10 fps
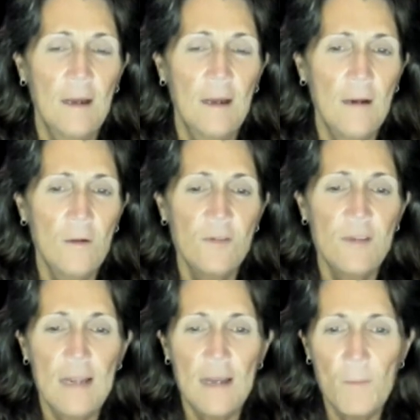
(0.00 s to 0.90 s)
I don't
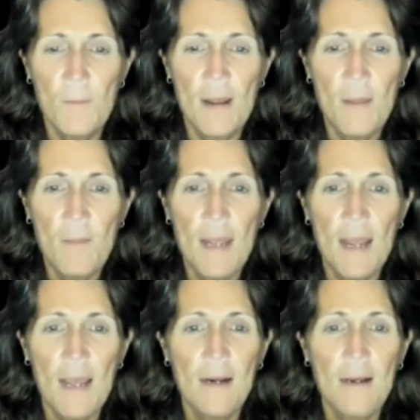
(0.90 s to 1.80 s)
see it. It may be
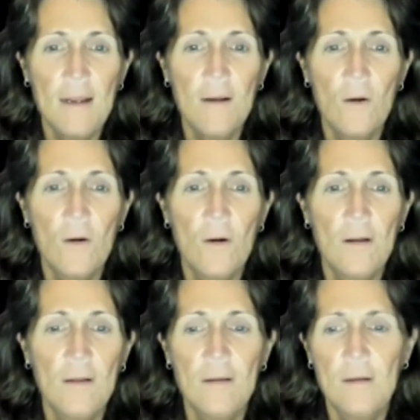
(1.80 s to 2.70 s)
added in
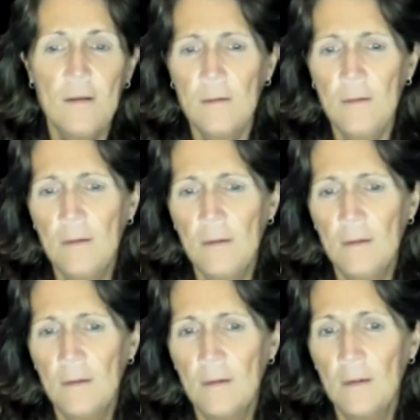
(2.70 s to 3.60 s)
on the
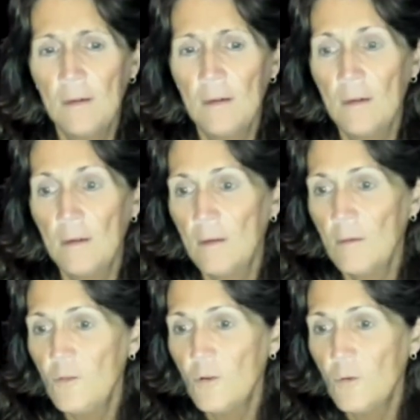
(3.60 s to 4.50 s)

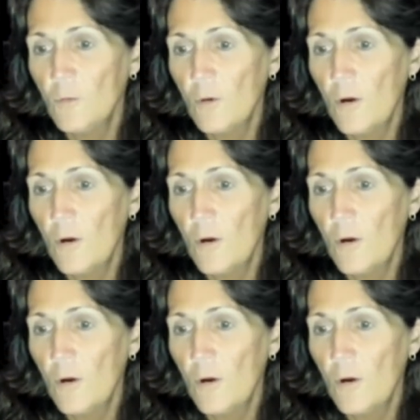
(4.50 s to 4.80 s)
general